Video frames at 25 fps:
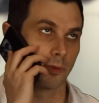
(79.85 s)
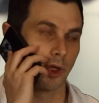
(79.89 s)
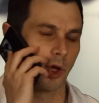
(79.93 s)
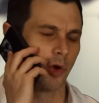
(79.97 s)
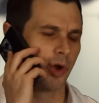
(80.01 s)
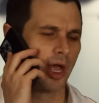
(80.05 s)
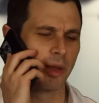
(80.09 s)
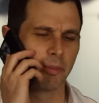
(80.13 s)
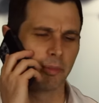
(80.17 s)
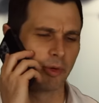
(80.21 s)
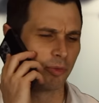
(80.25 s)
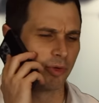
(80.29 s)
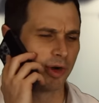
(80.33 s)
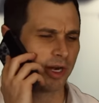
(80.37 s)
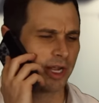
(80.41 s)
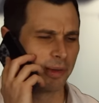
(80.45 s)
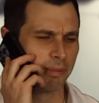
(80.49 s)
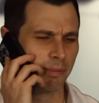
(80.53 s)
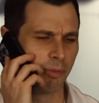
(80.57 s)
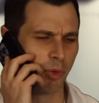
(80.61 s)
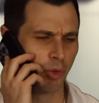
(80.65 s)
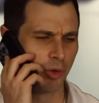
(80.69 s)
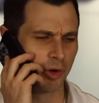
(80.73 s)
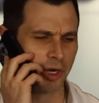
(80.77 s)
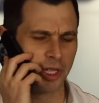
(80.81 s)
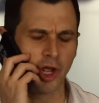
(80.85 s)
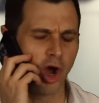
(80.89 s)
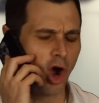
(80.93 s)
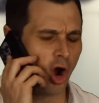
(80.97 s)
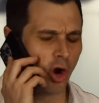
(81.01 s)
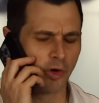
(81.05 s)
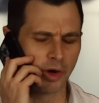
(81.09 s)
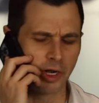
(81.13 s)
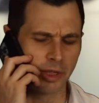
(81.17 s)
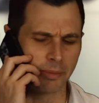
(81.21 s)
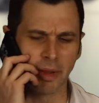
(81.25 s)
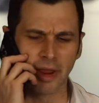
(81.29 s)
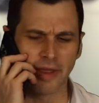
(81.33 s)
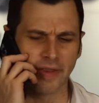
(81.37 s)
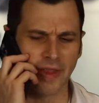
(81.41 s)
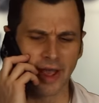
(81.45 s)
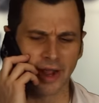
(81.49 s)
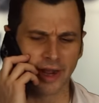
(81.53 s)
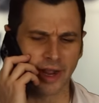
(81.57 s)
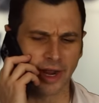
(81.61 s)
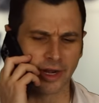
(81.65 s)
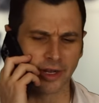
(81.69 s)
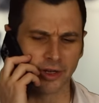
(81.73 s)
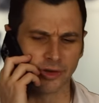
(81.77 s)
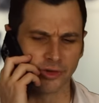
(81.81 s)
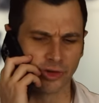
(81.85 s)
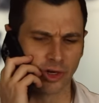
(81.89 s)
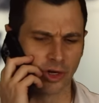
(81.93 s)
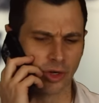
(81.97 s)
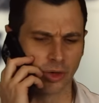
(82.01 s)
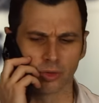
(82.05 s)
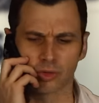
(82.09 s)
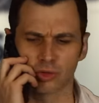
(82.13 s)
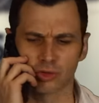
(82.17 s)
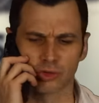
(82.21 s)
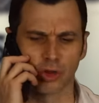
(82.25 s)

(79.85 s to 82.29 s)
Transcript: Okay, but Rick and Morty already made that kind of joke, so...